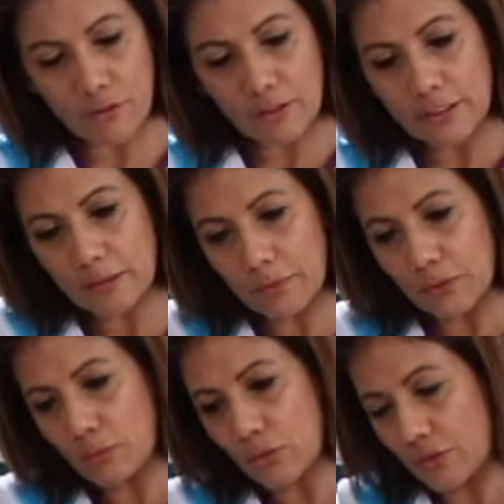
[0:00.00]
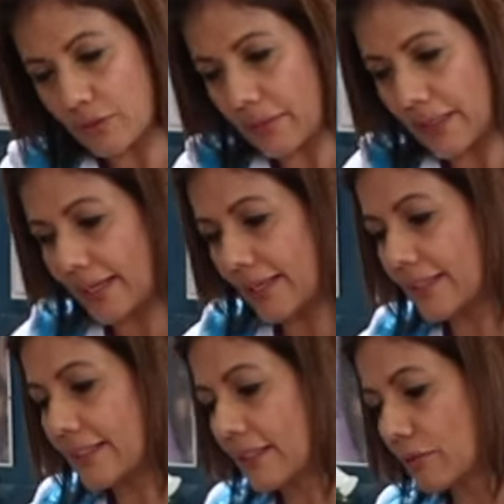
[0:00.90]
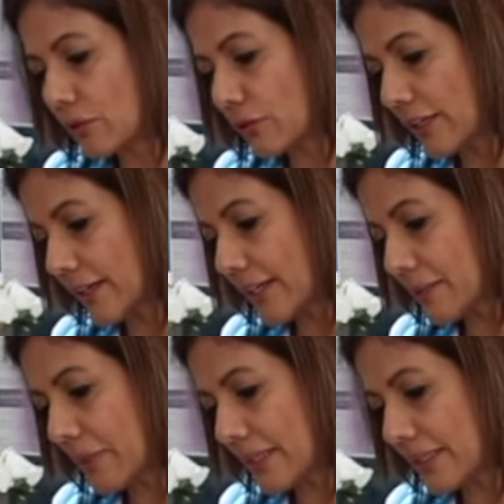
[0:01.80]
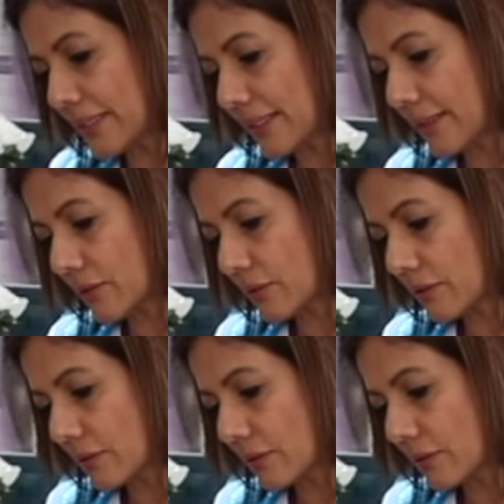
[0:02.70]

got a little bit of water in my hand and I'm going to glide better now.